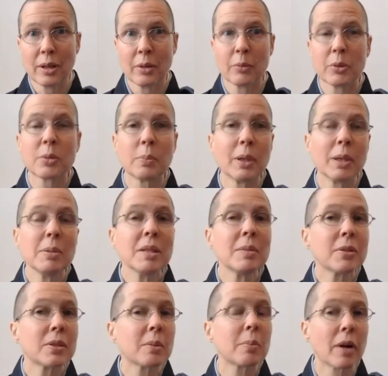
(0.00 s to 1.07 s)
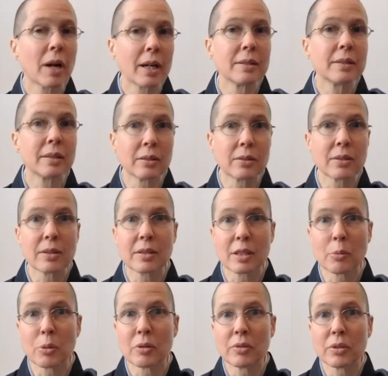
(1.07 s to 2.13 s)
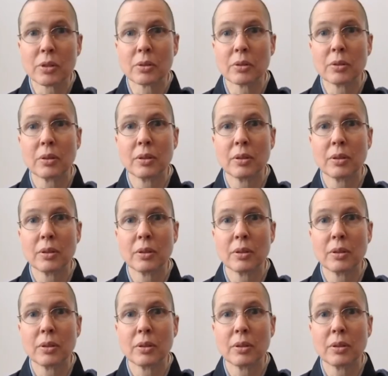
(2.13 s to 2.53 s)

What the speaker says: which may be surprising to some of you.